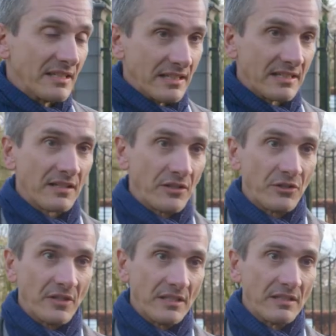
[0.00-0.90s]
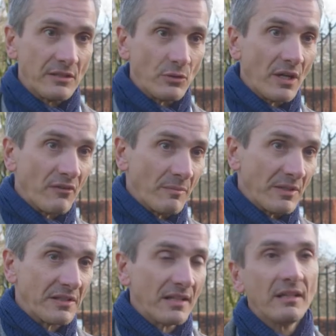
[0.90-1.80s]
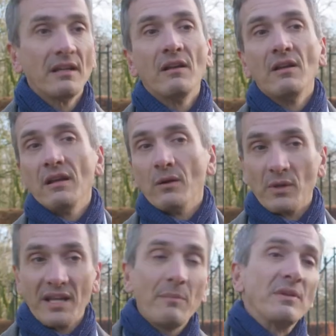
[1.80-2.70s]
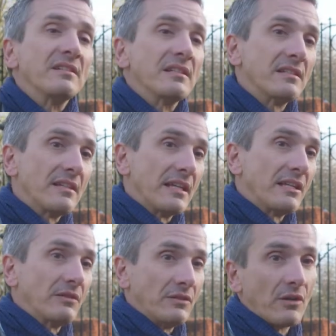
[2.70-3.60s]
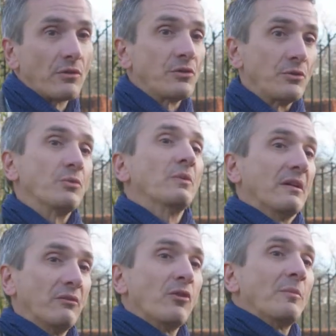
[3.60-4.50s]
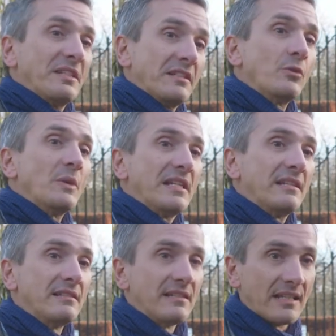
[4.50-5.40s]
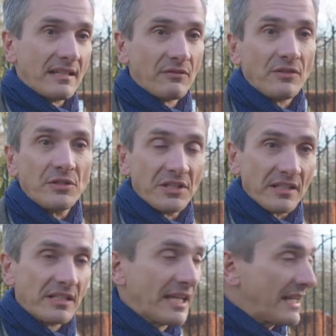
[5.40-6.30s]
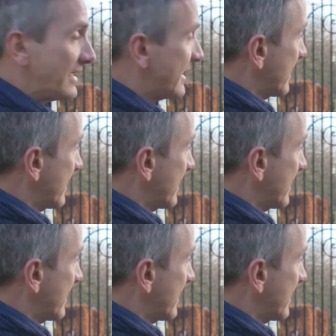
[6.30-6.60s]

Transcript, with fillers: in this country, a new government. And what happens is they go to, well, formerly the Queen, in the future the King,